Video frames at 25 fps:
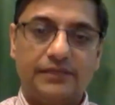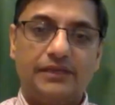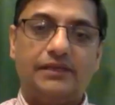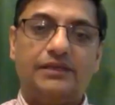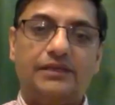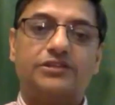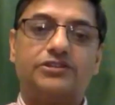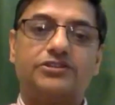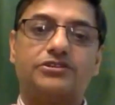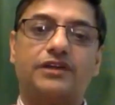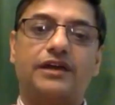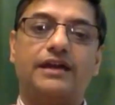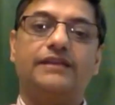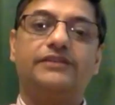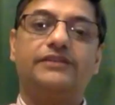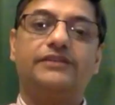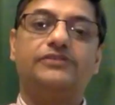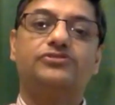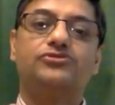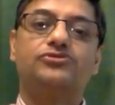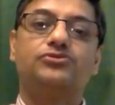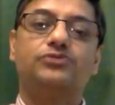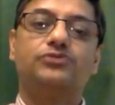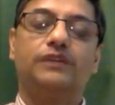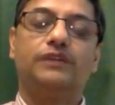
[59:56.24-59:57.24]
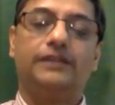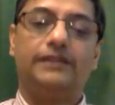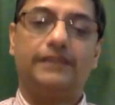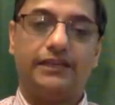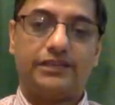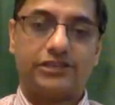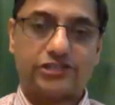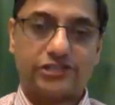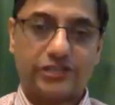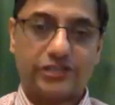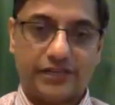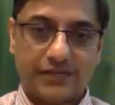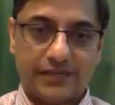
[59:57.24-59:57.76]
shrines to
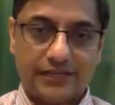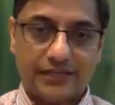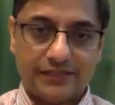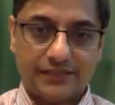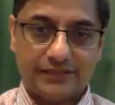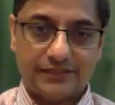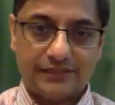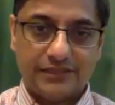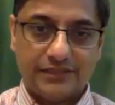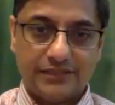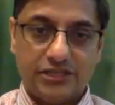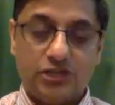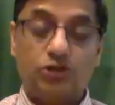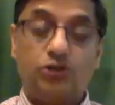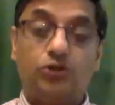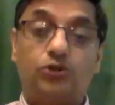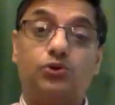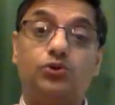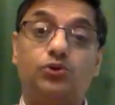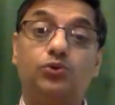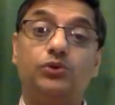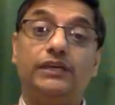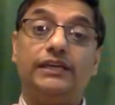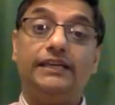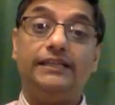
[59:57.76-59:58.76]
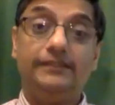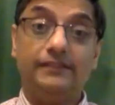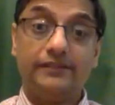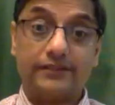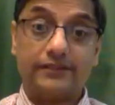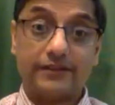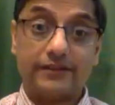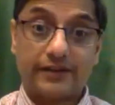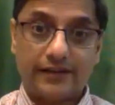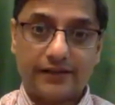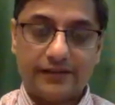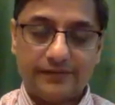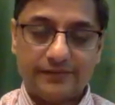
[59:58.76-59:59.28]
Ganesha, to
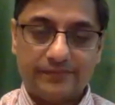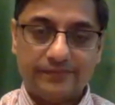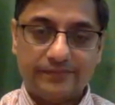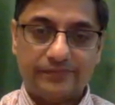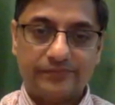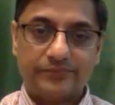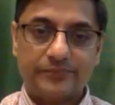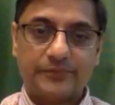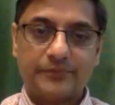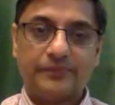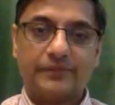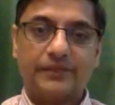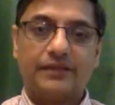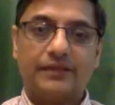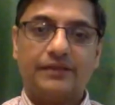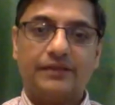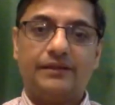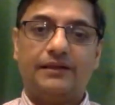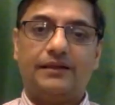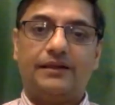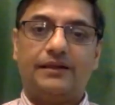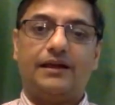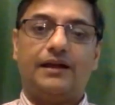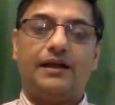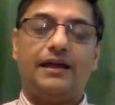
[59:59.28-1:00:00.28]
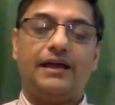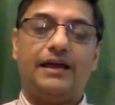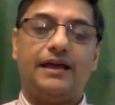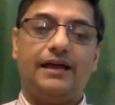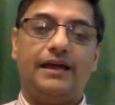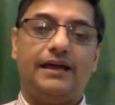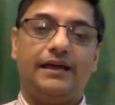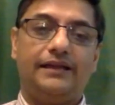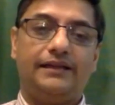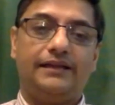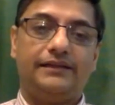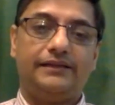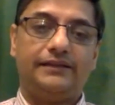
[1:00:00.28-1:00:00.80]
Indra.
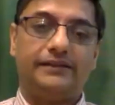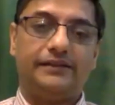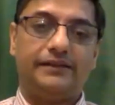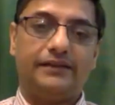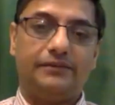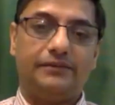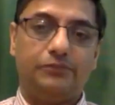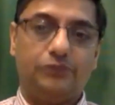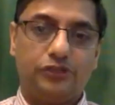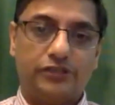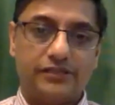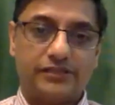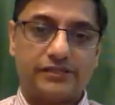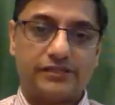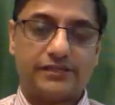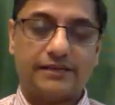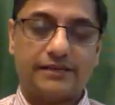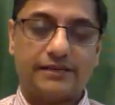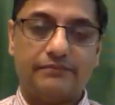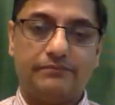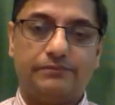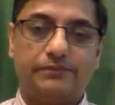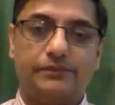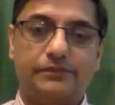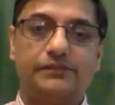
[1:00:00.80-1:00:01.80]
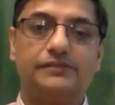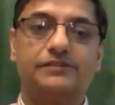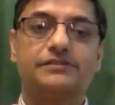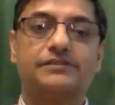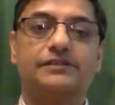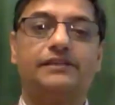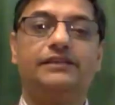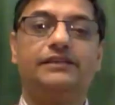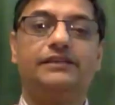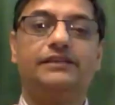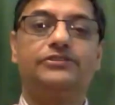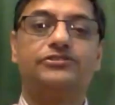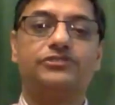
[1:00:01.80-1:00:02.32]
And uh, Buddhist temples,
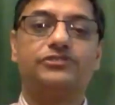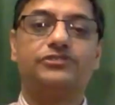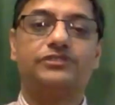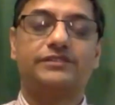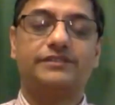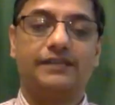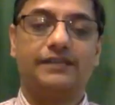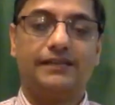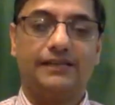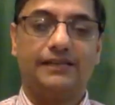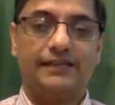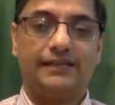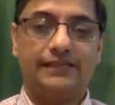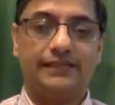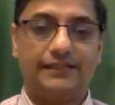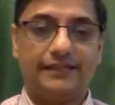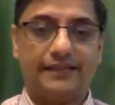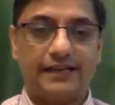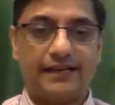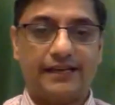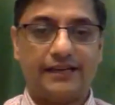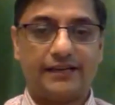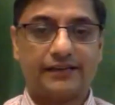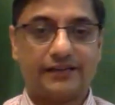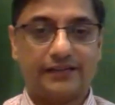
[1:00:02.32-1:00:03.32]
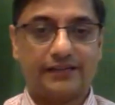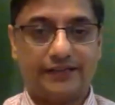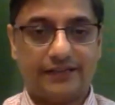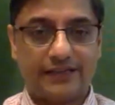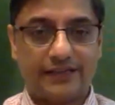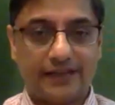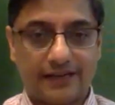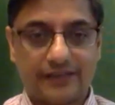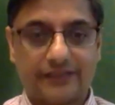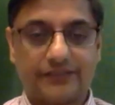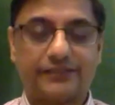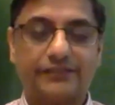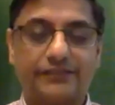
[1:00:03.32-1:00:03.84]
interestingly, there conduct
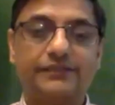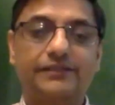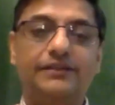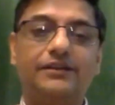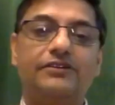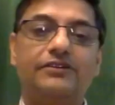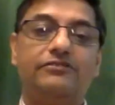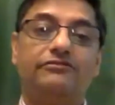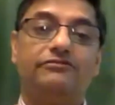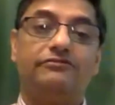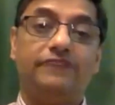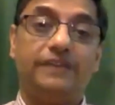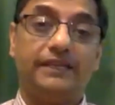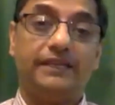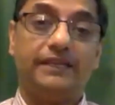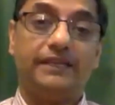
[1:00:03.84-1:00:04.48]
Vedic